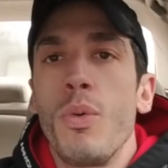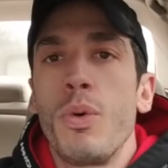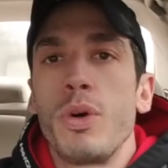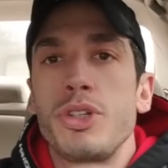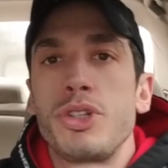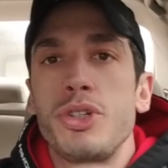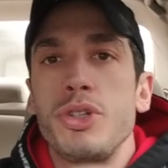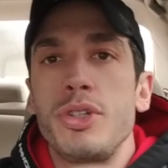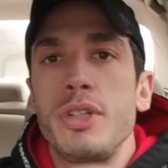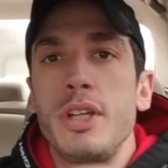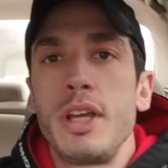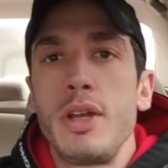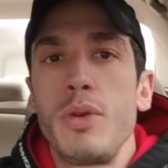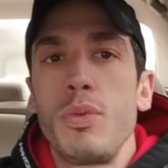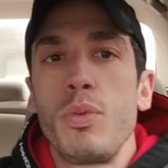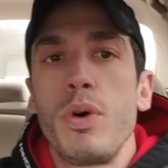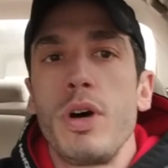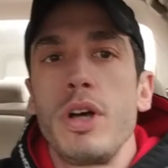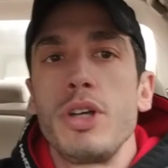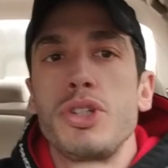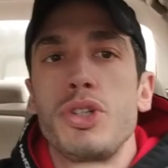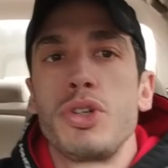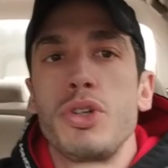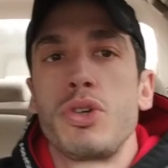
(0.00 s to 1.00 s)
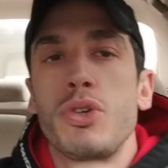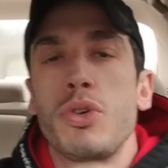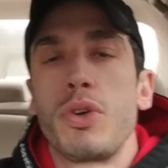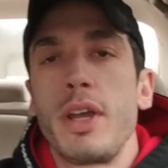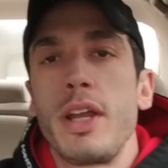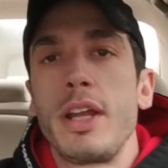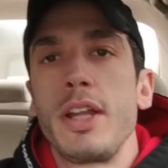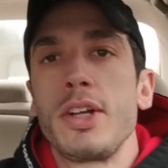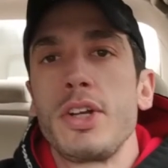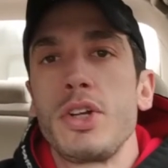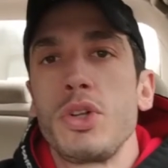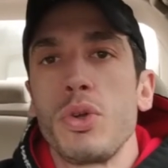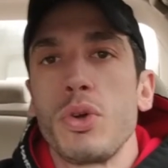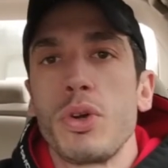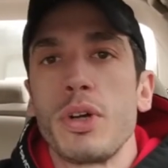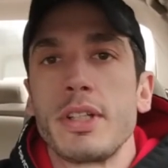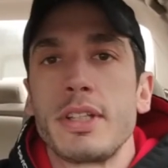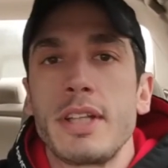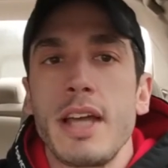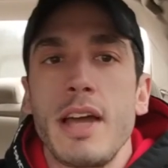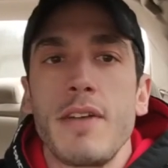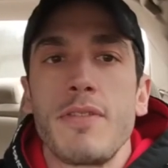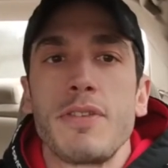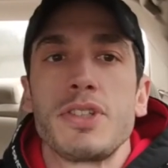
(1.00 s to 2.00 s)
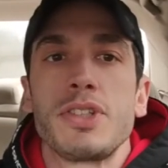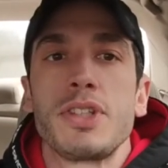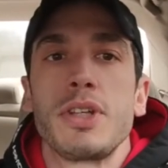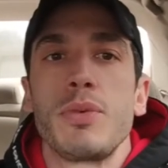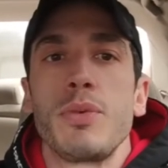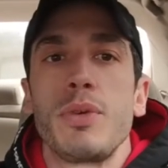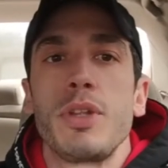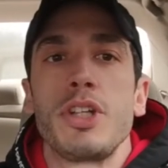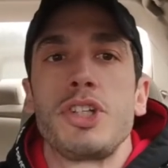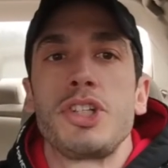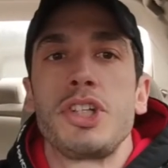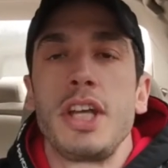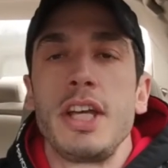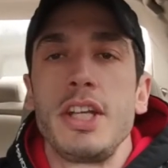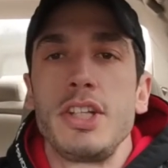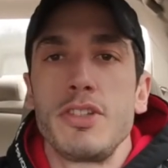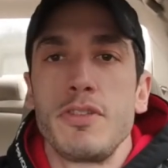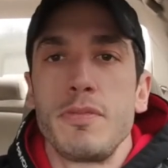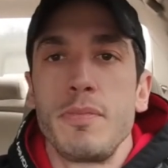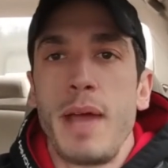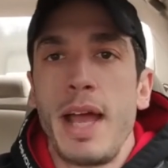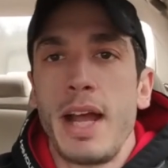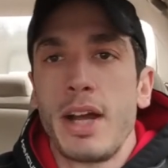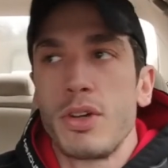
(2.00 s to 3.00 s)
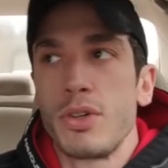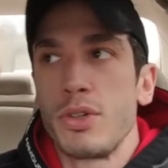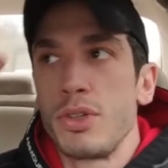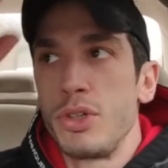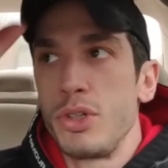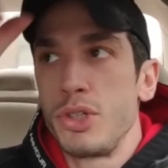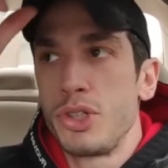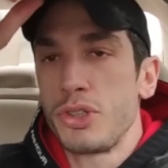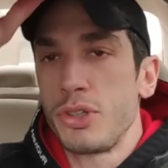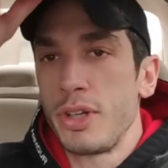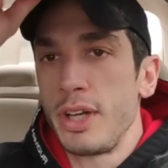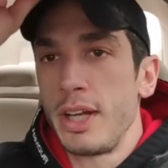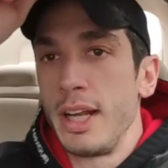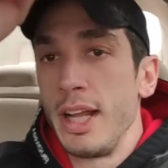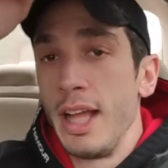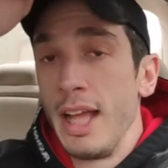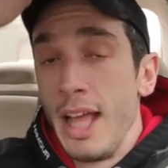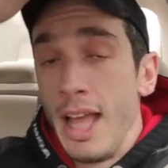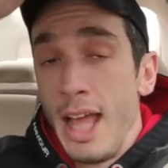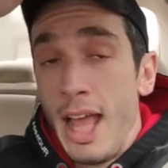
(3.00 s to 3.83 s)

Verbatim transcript: What you did was you created a caloric deficit with a change of macronutrient,